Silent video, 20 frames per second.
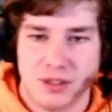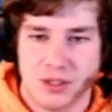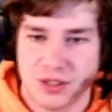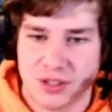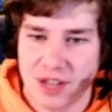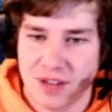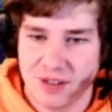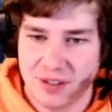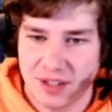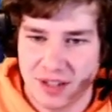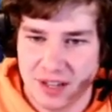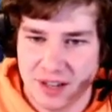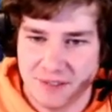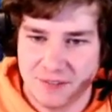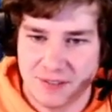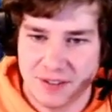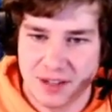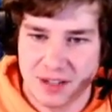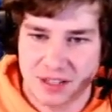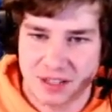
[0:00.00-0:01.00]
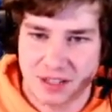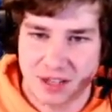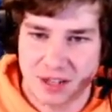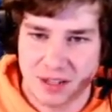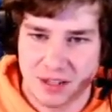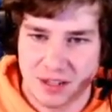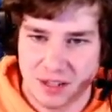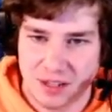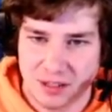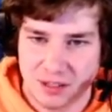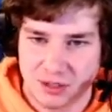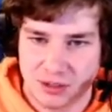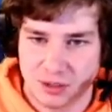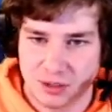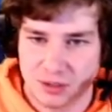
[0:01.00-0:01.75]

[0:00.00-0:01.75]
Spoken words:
just having it infinite is kind of nice.